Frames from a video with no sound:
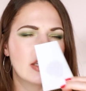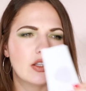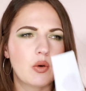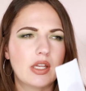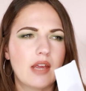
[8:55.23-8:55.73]

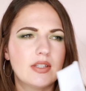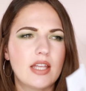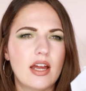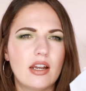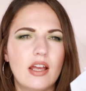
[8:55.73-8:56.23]
So it gives
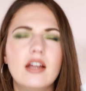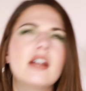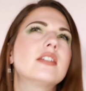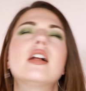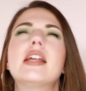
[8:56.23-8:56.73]
that,
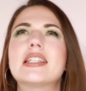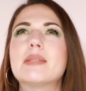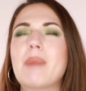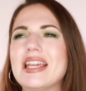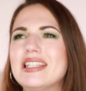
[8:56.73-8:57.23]
it's not like
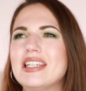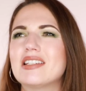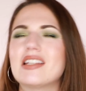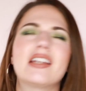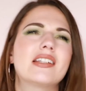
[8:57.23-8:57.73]
spicy
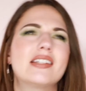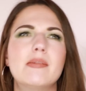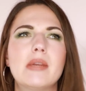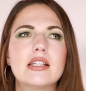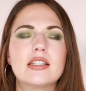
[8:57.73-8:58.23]
as in like
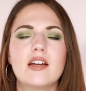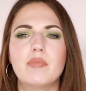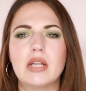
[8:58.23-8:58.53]
cinnamon and stuff,